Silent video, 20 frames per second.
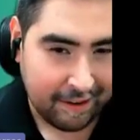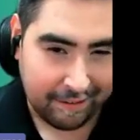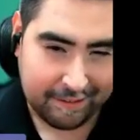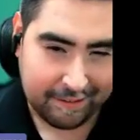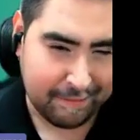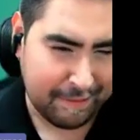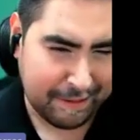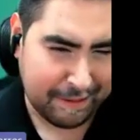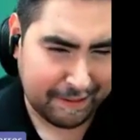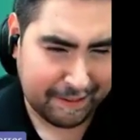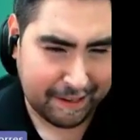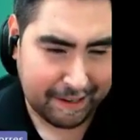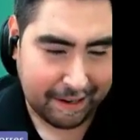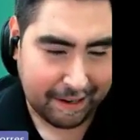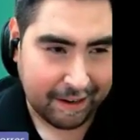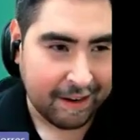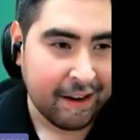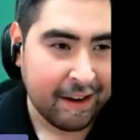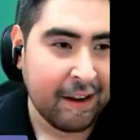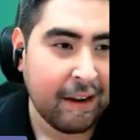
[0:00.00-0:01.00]
or something like
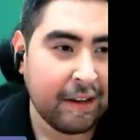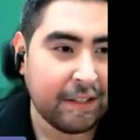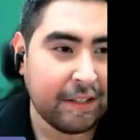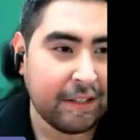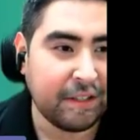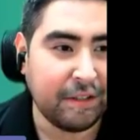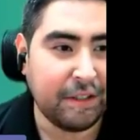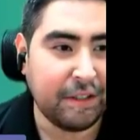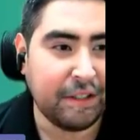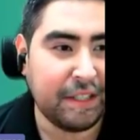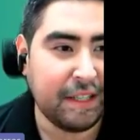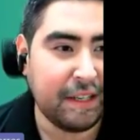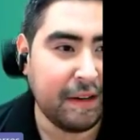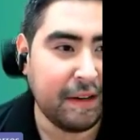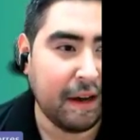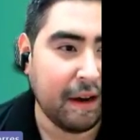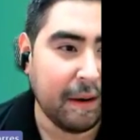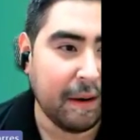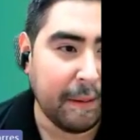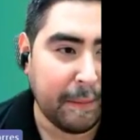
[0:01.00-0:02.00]
that. So you
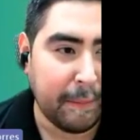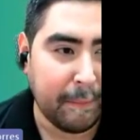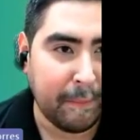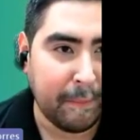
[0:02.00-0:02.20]
see,